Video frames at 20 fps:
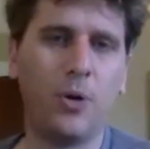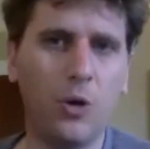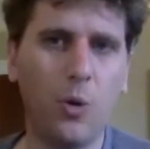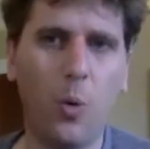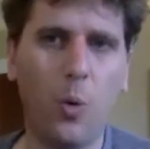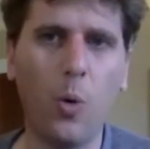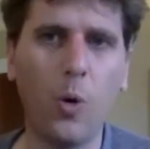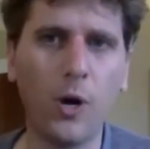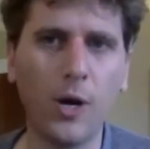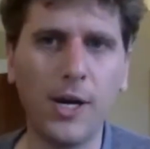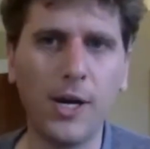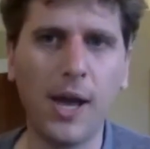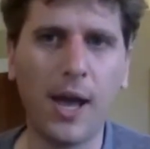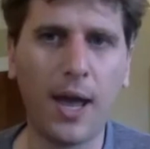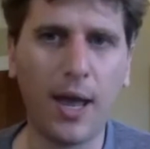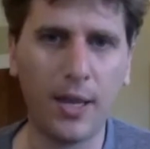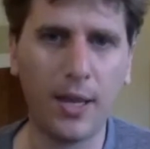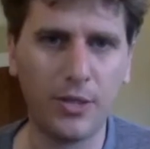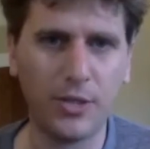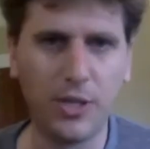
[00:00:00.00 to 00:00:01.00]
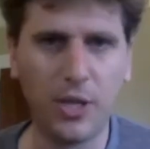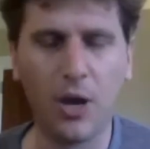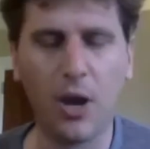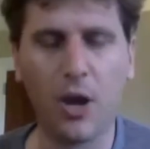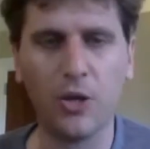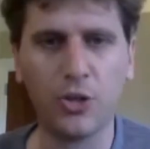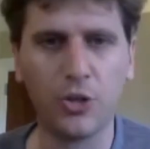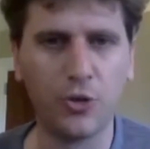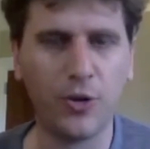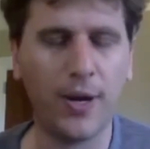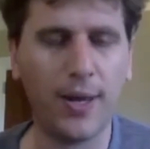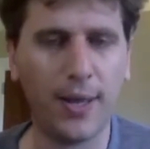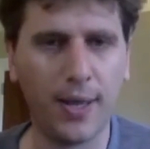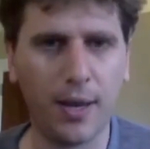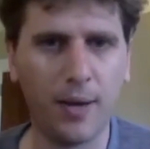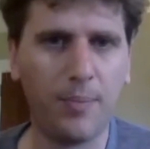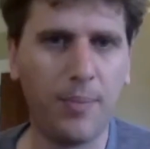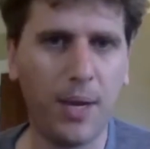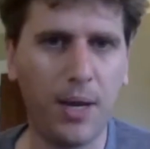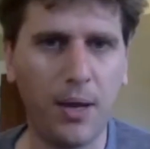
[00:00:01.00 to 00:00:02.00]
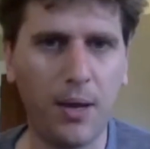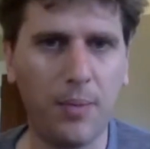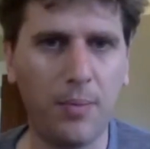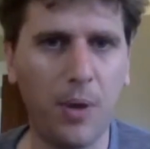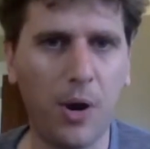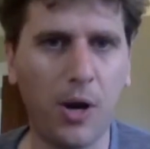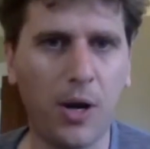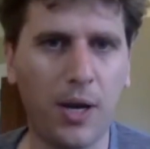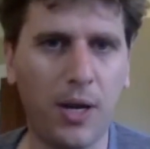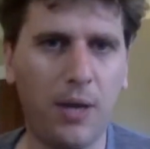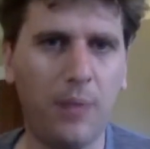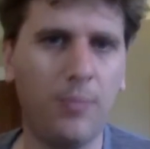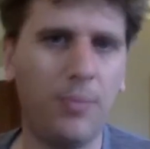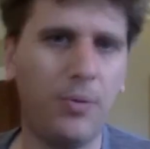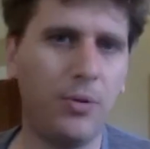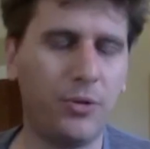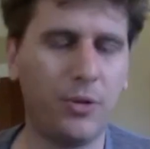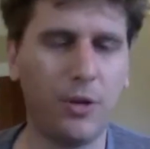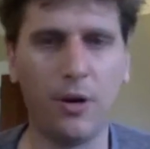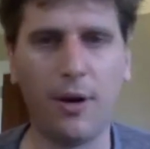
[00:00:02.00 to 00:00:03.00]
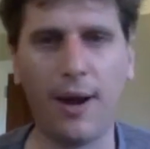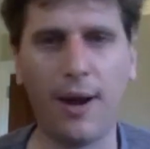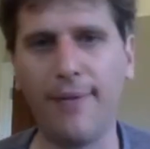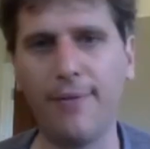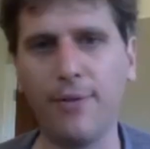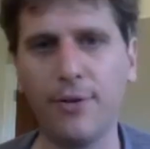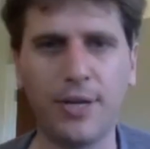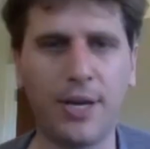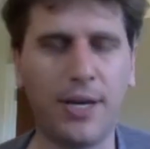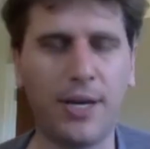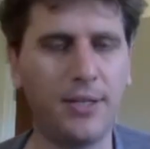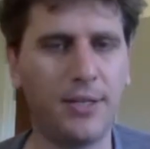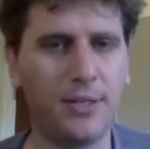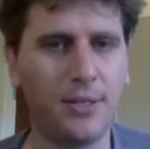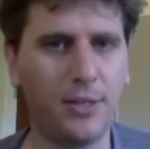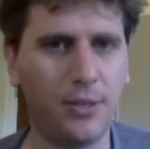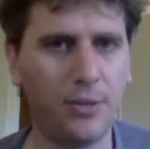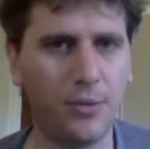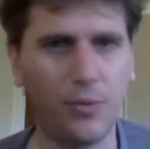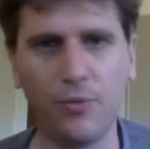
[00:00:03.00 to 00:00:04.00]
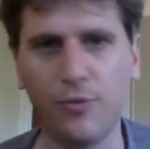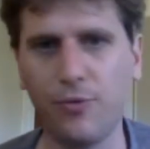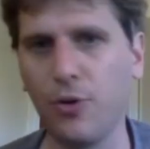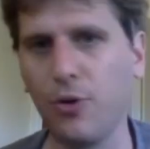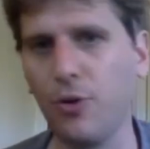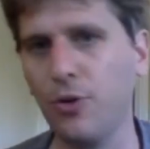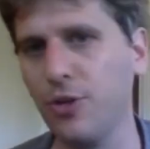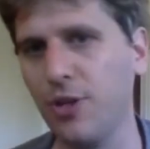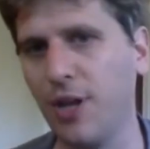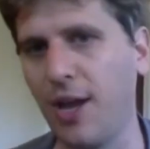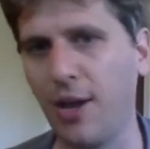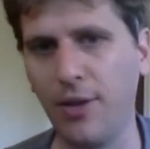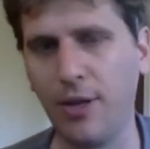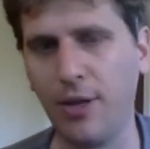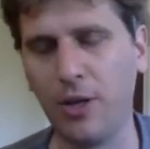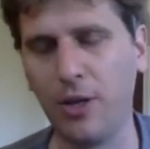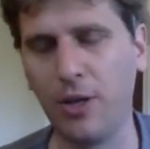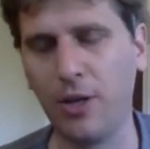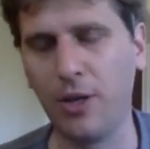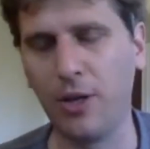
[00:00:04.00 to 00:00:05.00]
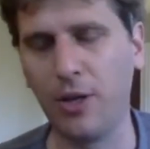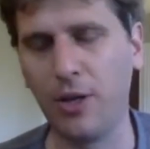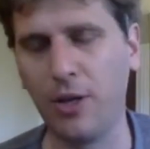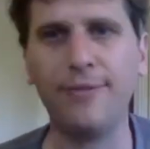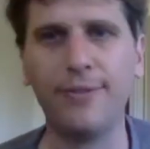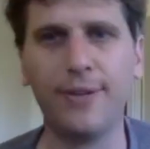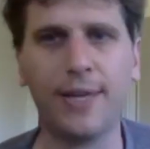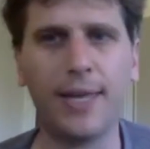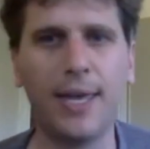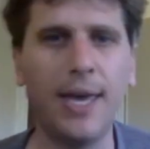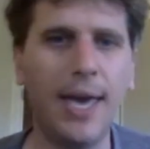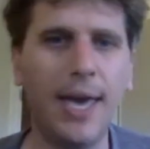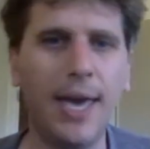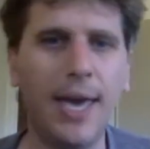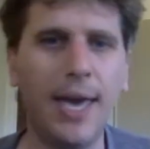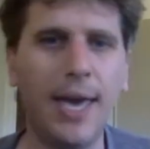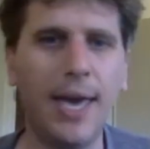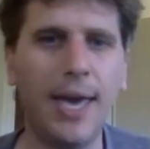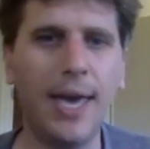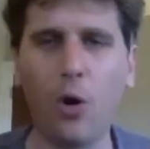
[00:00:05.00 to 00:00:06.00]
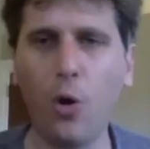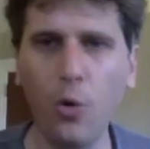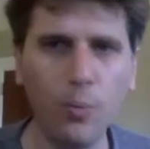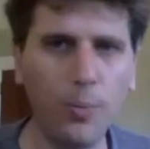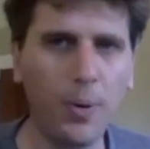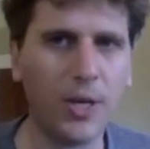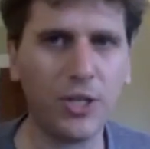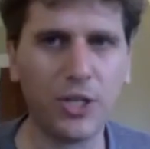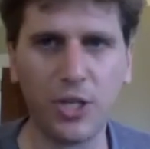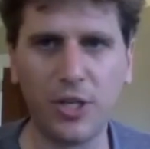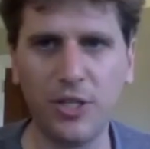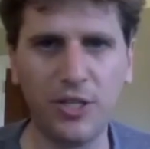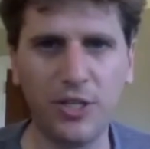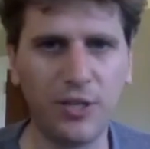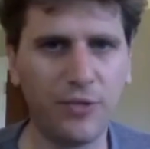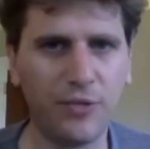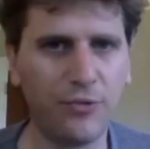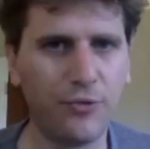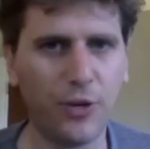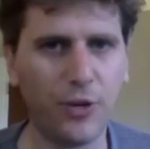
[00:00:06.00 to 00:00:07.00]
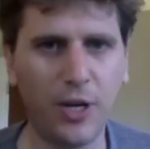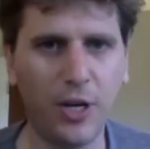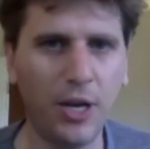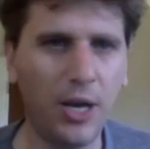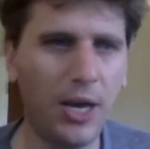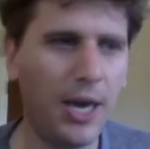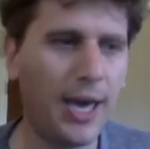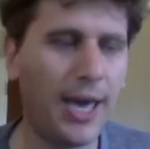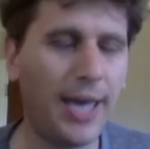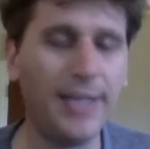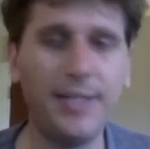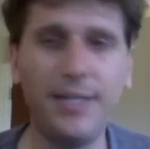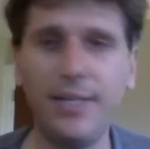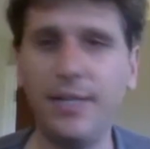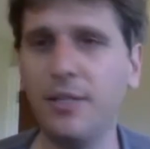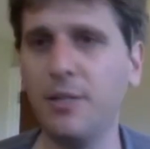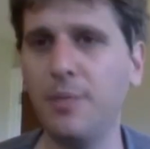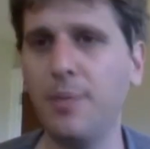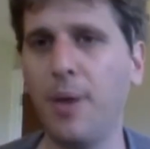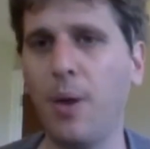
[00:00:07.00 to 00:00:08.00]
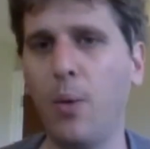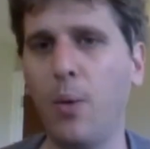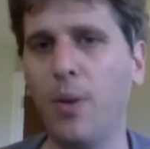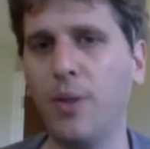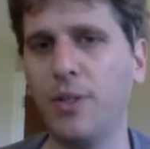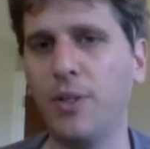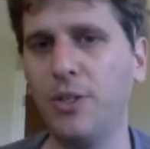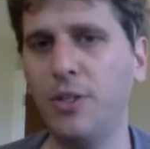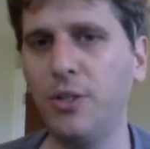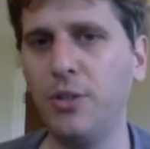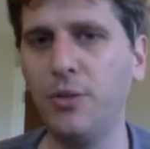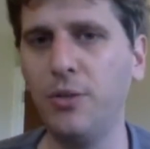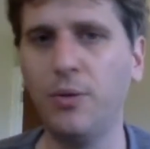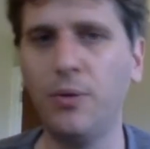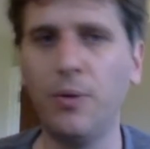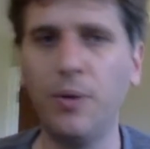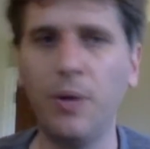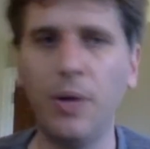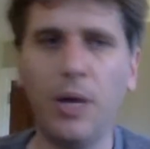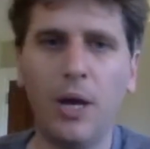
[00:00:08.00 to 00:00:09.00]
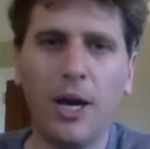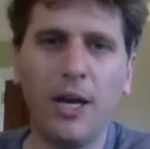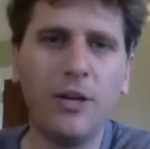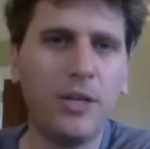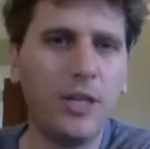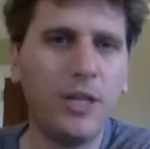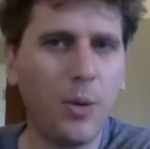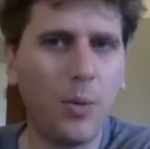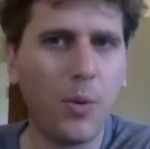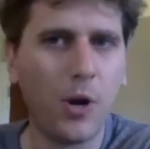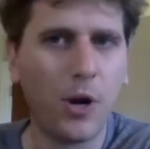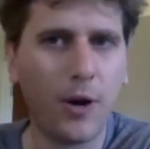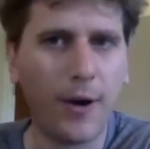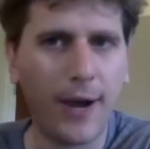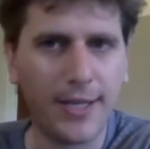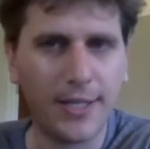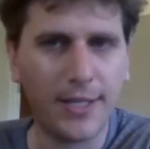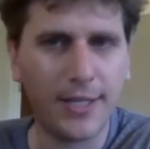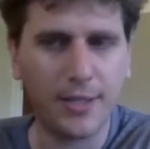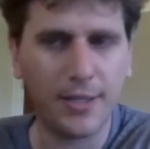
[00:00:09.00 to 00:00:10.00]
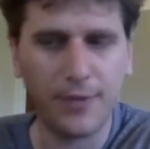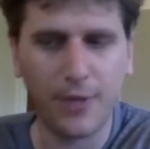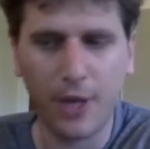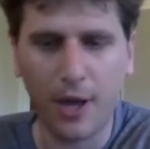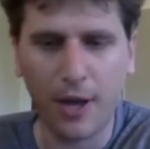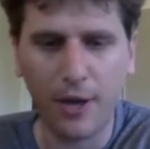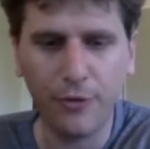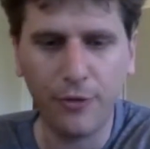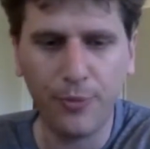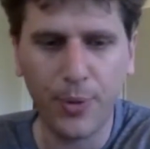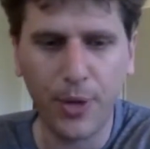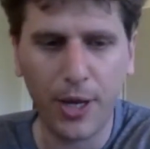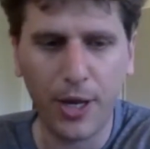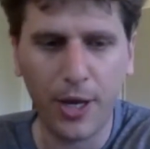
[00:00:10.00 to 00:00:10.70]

organize the Australian media market, both their advertising and their referrals, and how they control traffic. They had a whole bunch of different ideas about what to do. I don't think they were aggressive enough, but